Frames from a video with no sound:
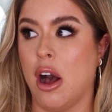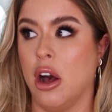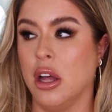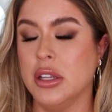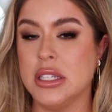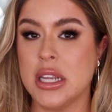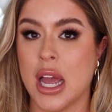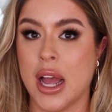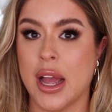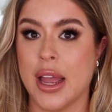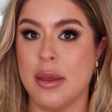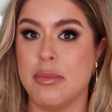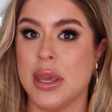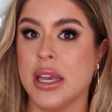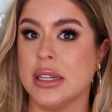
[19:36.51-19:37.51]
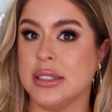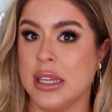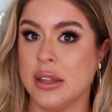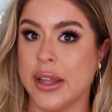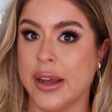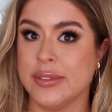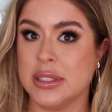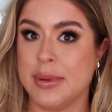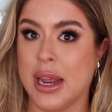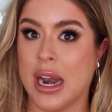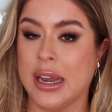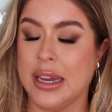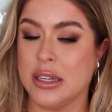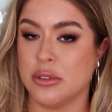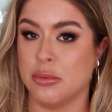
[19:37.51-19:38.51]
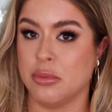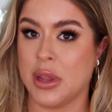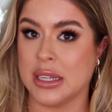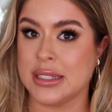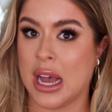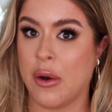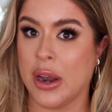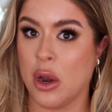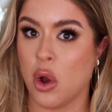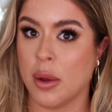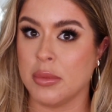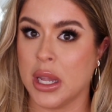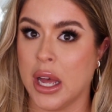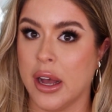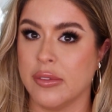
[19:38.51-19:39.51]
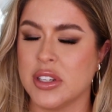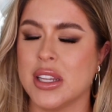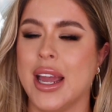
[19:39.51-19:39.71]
all the time because he loves me and that's how I know I'm loved.